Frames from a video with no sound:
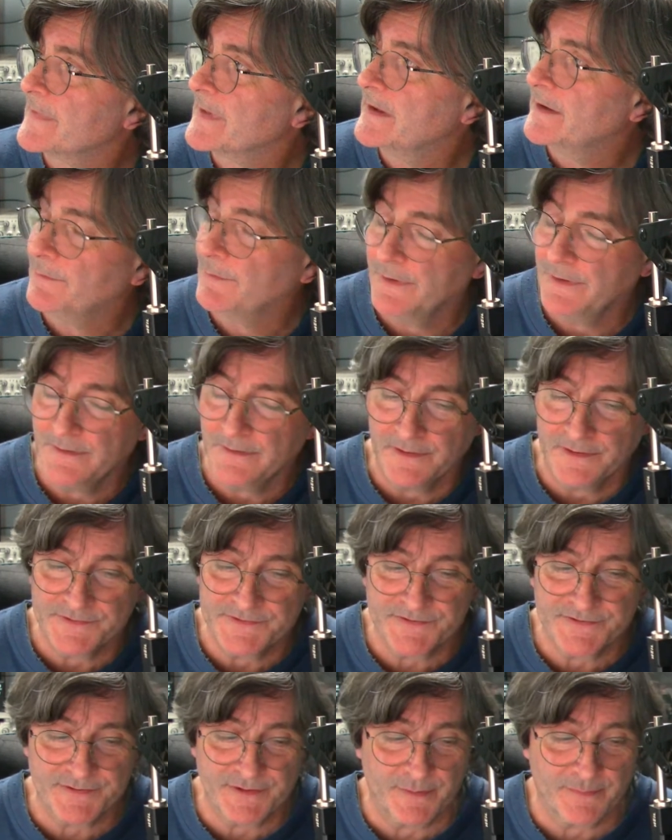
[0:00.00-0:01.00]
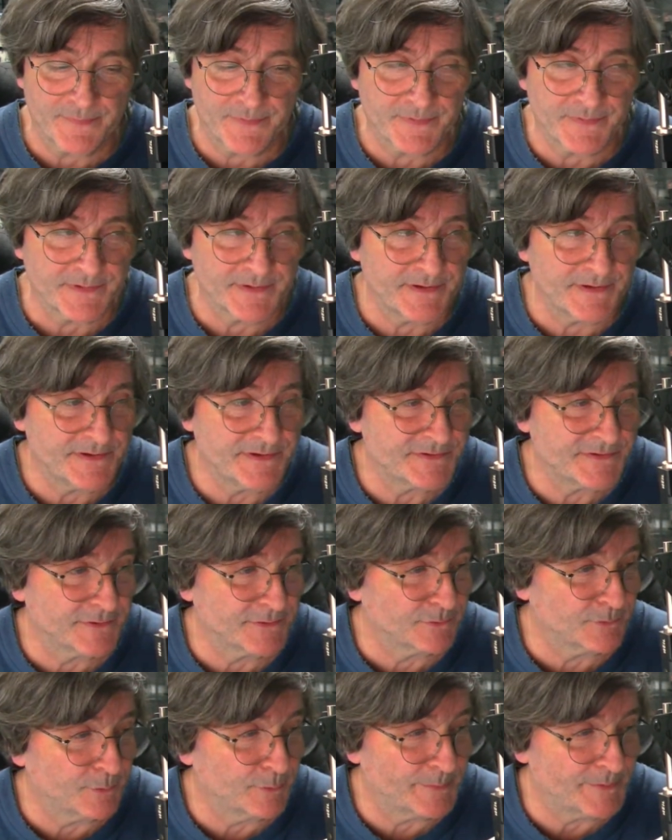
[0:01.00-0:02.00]
Anyway, let's hope that the
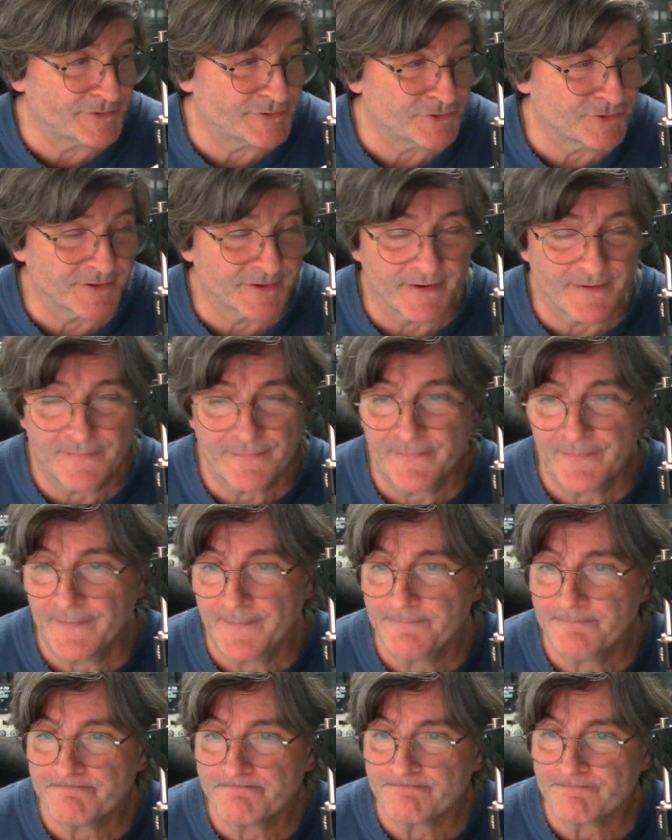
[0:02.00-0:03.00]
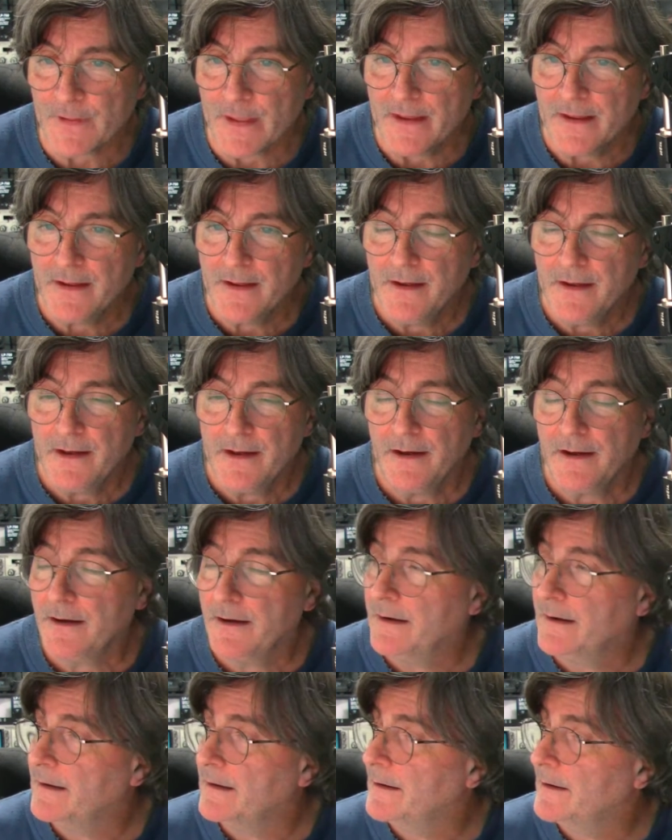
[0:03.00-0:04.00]
signal will be strong enough.
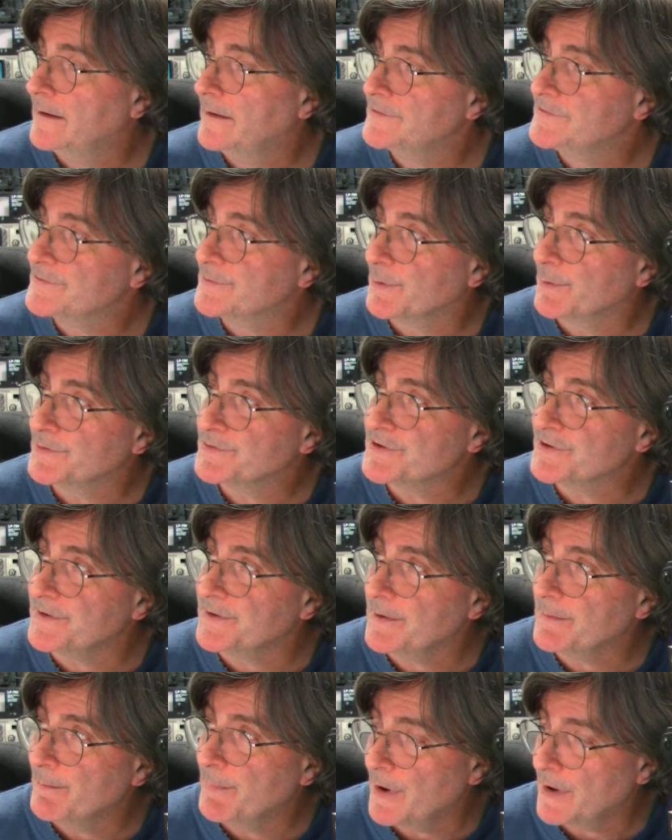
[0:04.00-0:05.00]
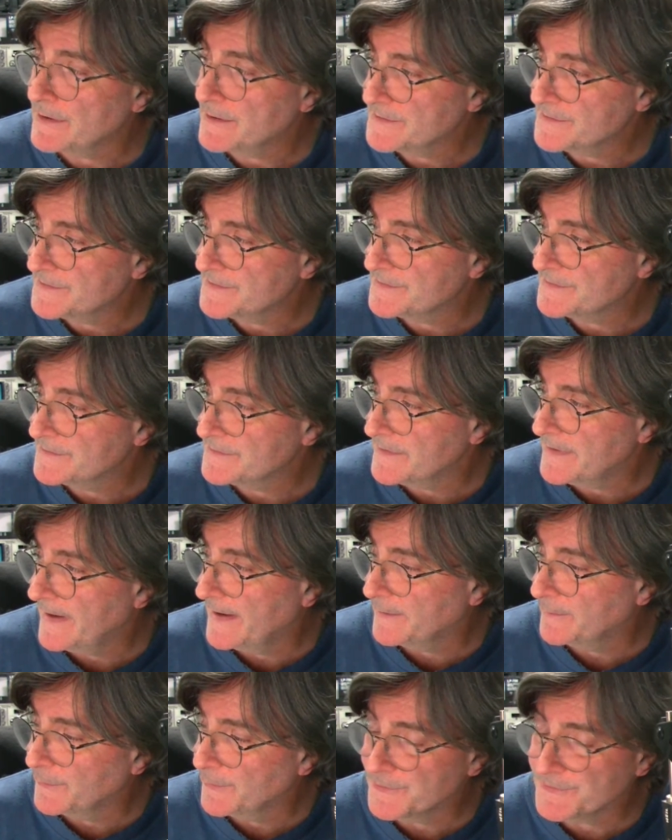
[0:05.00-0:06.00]
So we're watching the inbox,
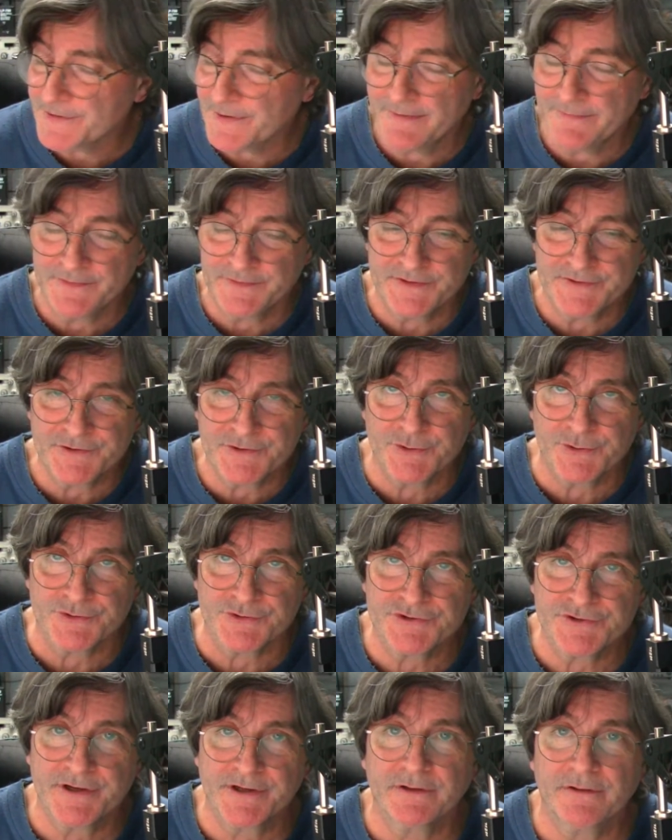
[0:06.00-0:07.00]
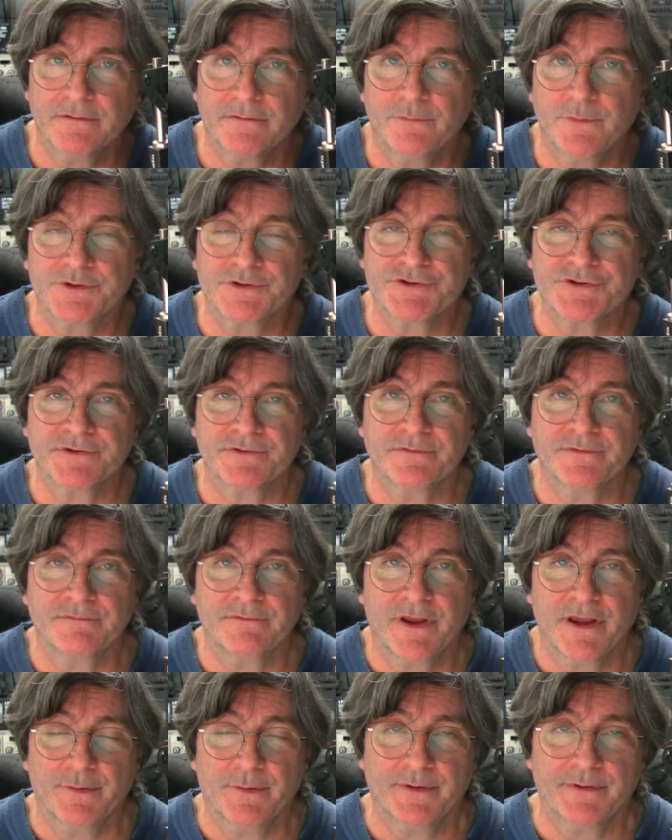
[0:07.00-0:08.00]
and we also have a Discord channel watching
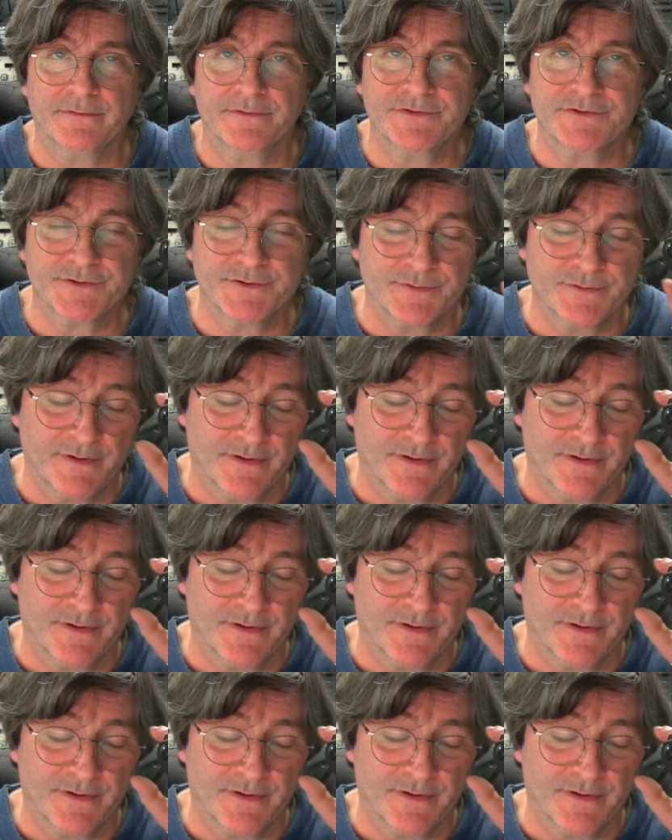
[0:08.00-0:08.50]
going too.